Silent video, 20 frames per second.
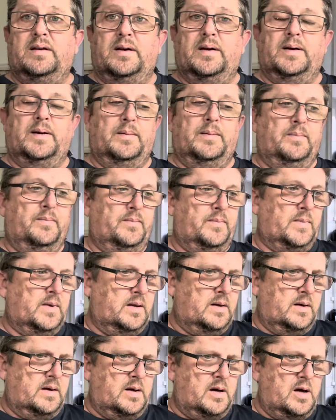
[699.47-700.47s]
I'm
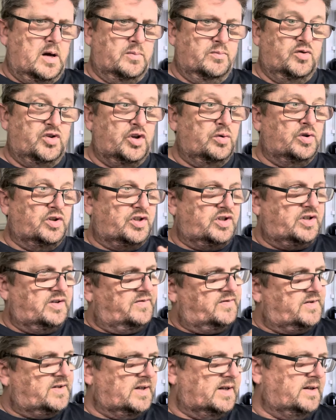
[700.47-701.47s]
due a shift
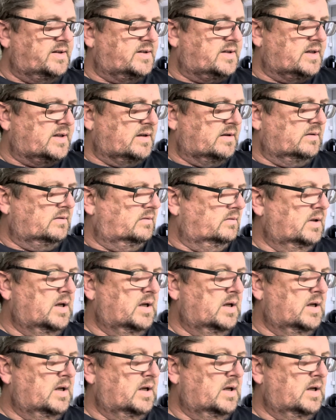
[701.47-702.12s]
change, so